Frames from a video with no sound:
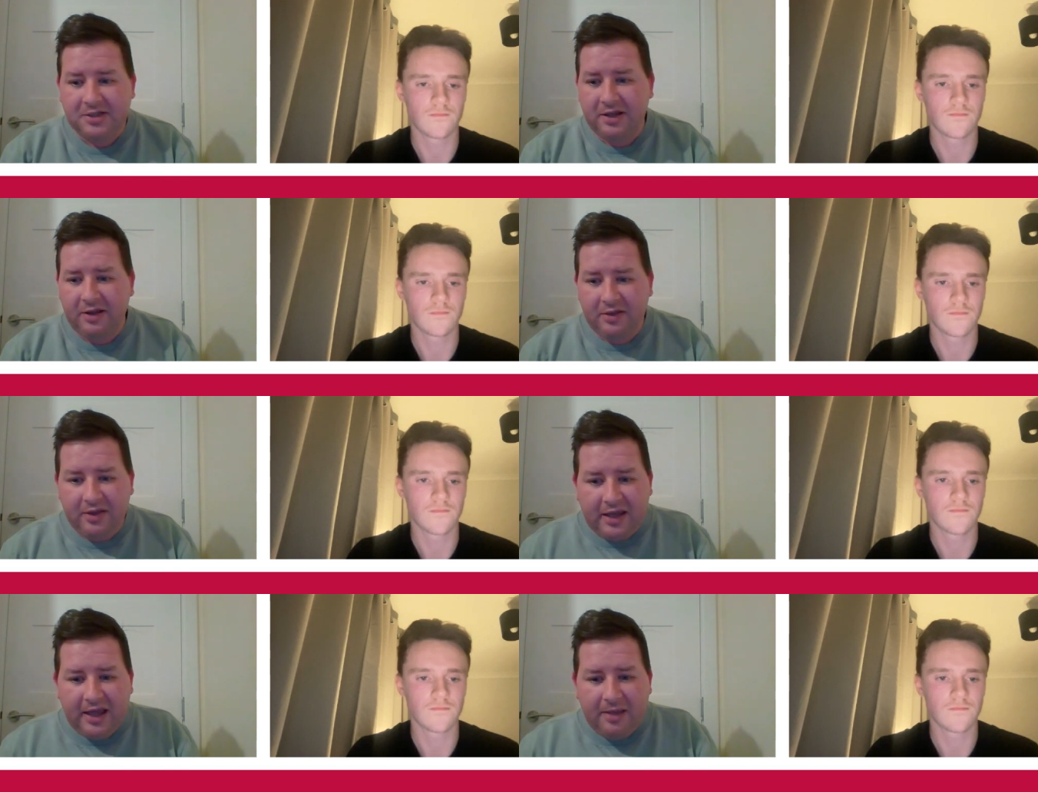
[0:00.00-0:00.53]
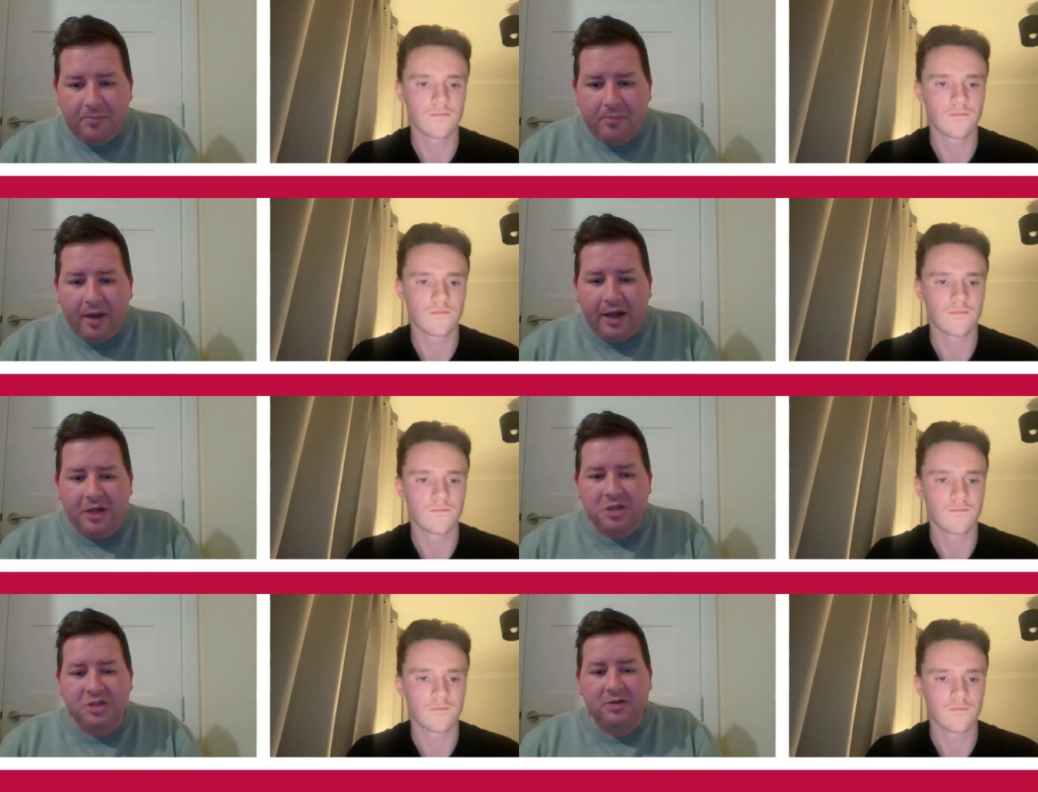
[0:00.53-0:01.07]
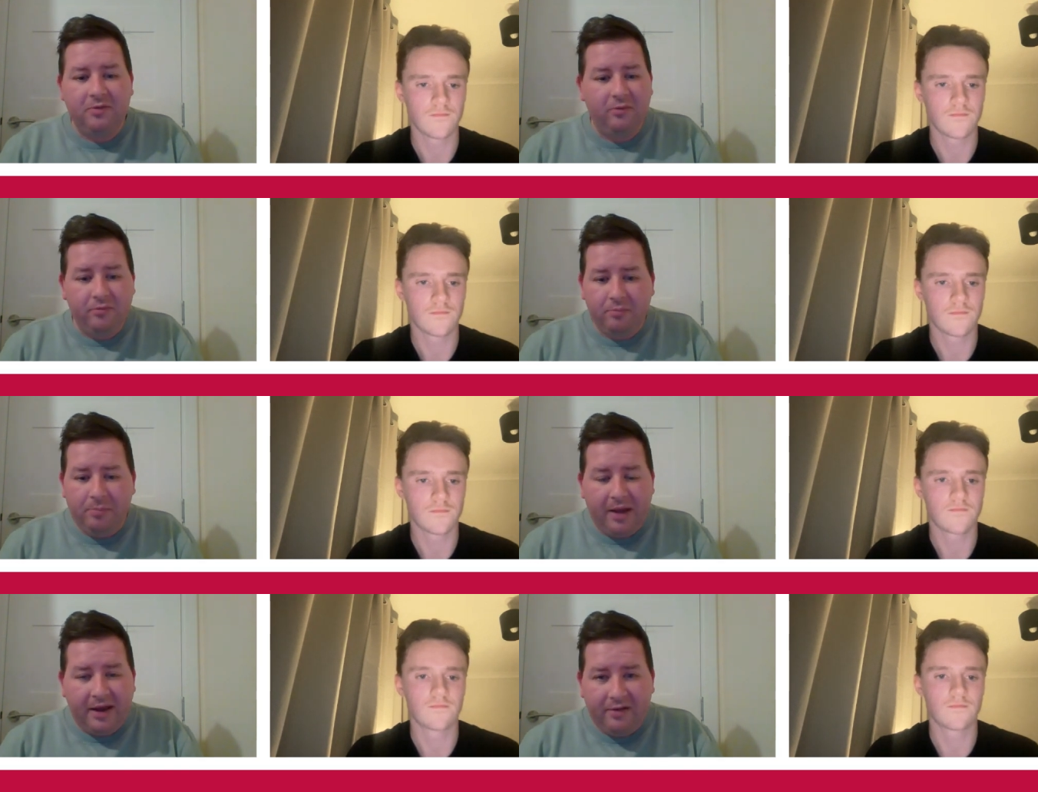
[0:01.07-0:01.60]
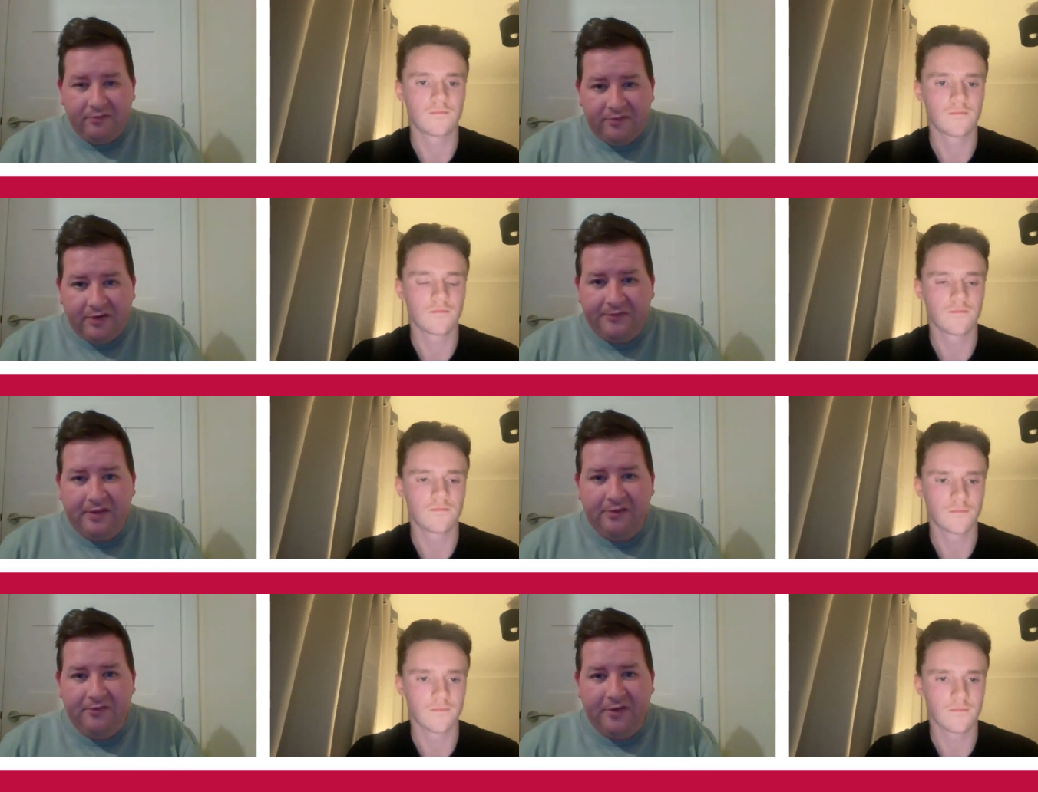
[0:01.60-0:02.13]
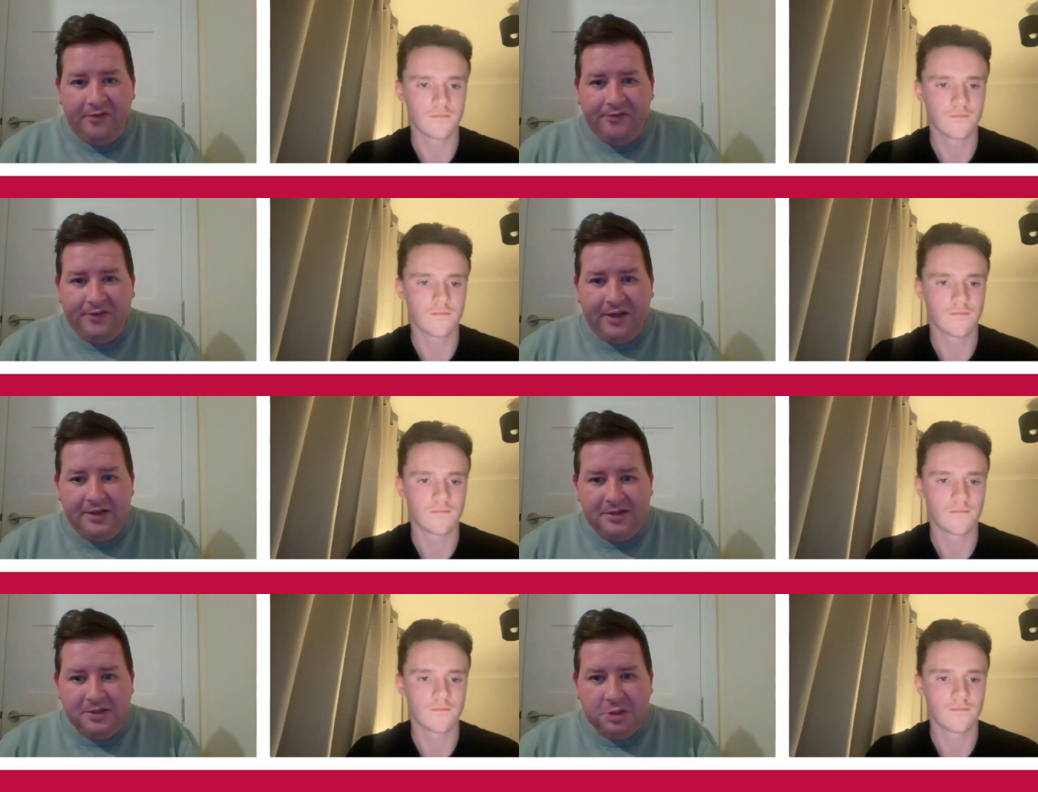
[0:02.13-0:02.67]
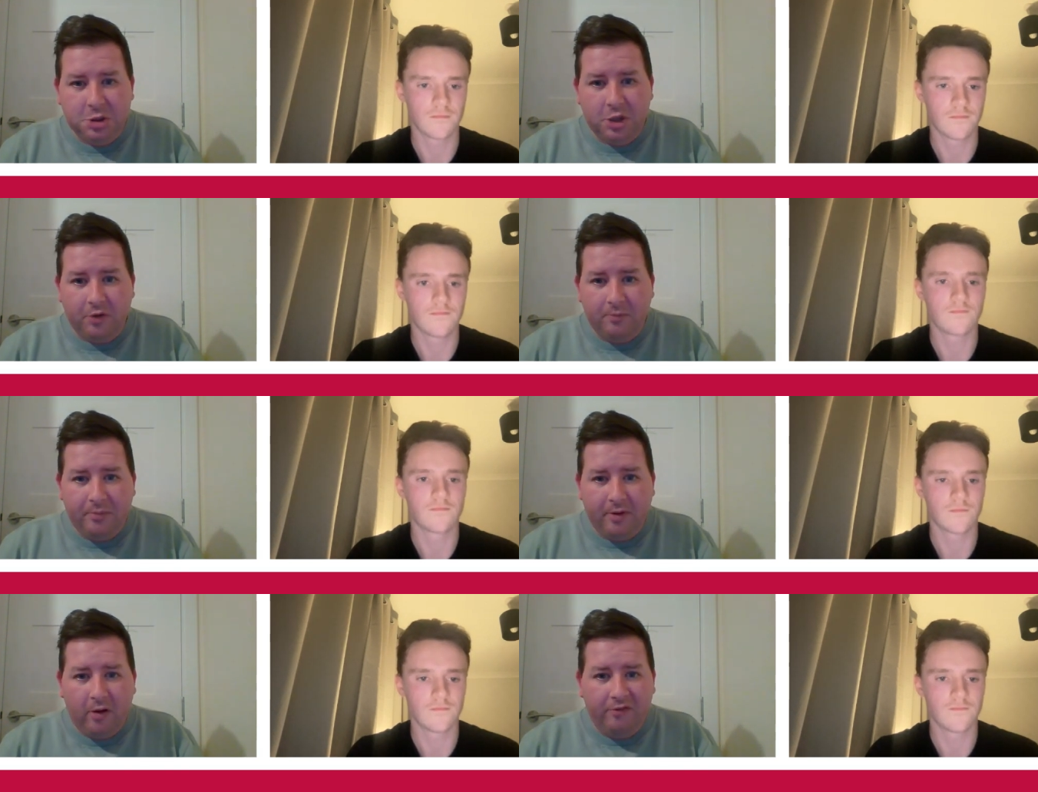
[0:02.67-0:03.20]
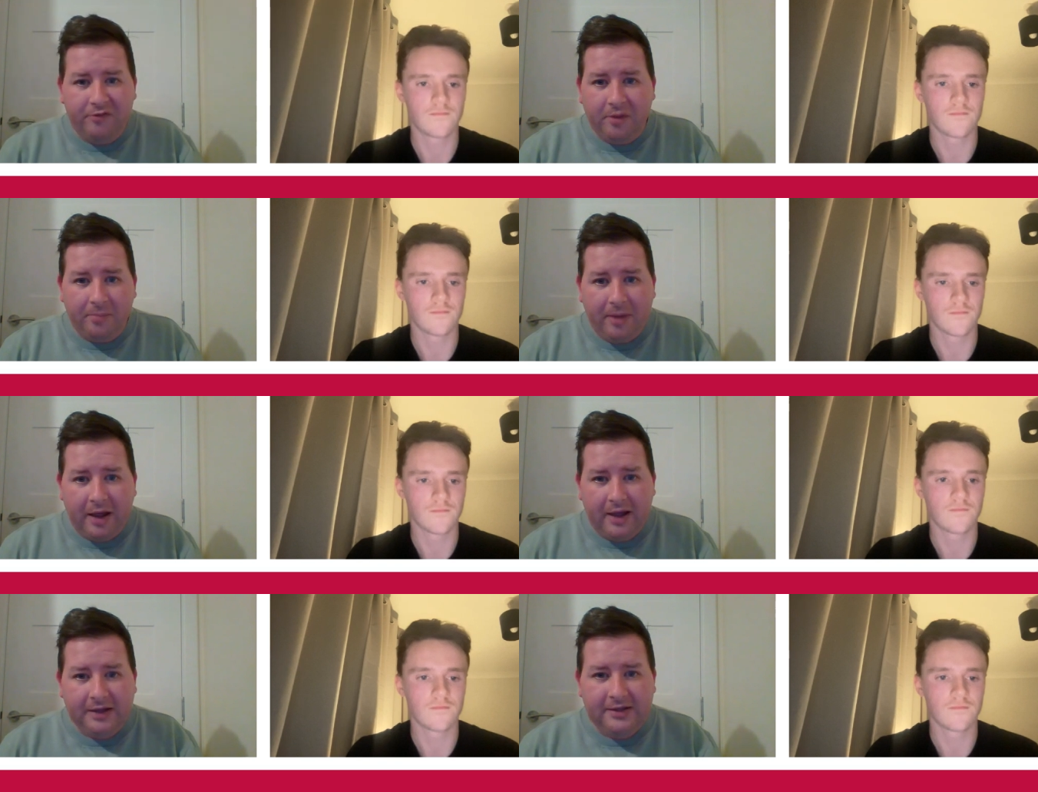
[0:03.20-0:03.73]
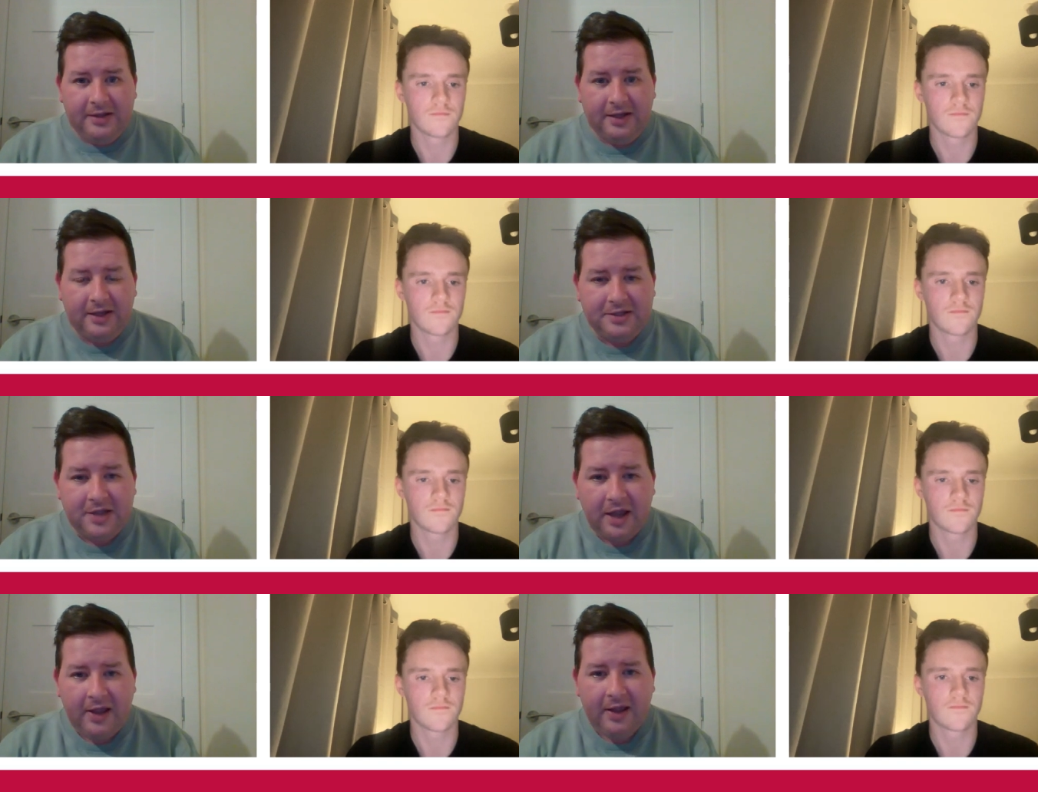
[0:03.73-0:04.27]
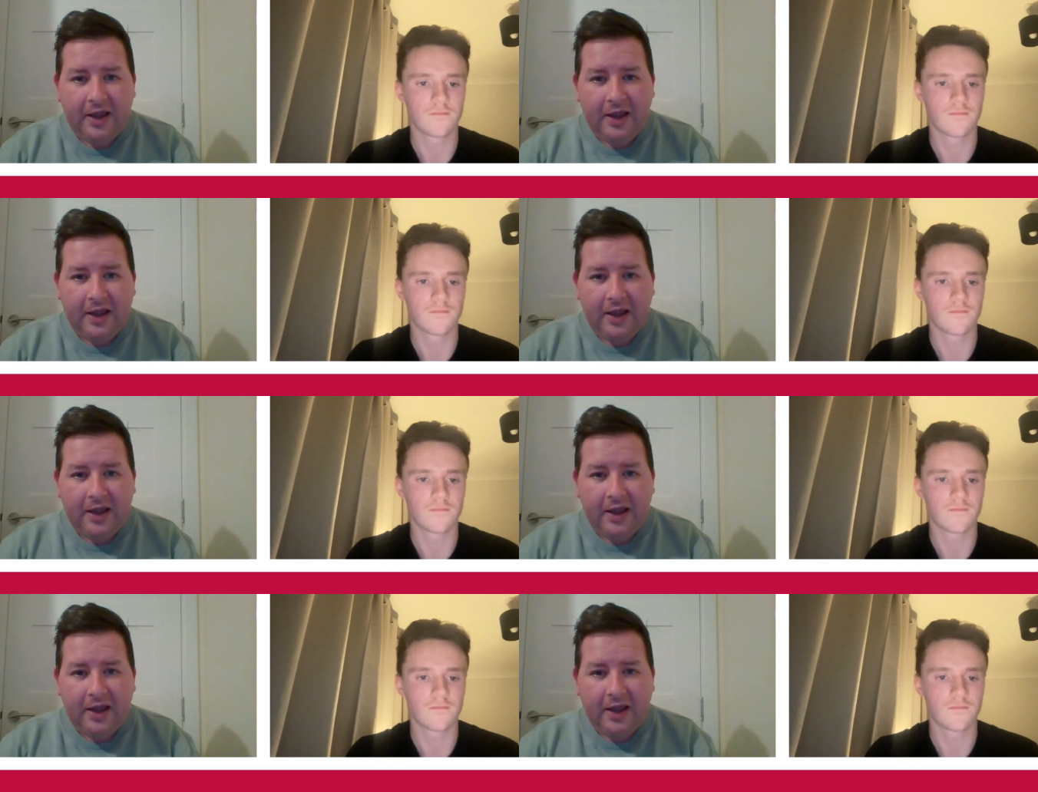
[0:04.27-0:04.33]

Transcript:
Speaker 1: They, they came back buying 50 50s, shut off the bat tickets.